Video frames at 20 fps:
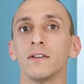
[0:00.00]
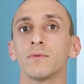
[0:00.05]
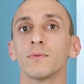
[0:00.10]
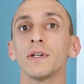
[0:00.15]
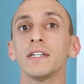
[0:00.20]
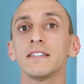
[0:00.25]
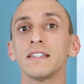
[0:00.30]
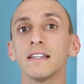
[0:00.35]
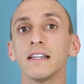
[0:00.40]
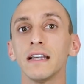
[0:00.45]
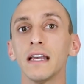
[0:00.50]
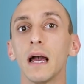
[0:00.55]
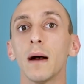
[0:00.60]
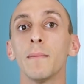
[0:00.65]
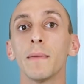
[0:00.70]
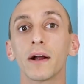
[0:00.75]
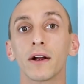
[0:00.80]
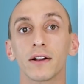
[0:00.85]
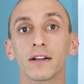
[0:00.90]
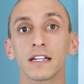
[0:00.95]
Recently,
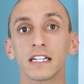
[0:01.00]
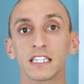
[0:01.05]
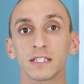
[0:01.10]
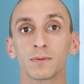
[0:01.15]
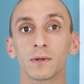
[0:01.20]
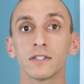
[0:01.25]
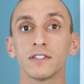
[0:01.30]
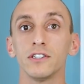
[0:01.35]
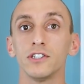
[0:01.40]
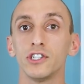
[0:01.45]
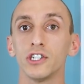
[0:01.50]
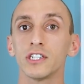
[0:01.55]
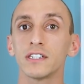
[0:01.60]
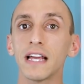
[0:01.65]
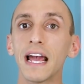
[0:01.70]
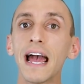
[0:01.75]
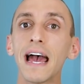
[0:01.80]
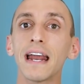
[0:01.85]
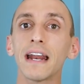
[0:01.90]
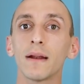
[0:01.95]
American Express just
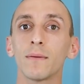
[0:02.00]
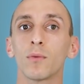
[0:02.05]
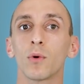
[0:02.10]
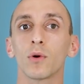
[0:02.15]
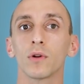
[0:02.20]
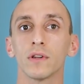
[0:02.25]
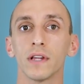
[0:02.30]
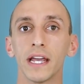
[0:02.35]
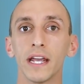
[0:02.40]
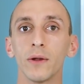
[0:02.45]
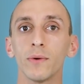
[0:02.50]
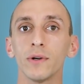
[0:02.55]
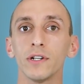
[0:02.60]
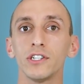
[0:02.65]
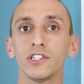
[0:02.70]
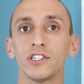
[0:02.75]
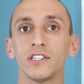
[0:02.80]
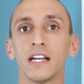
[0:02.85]
added more language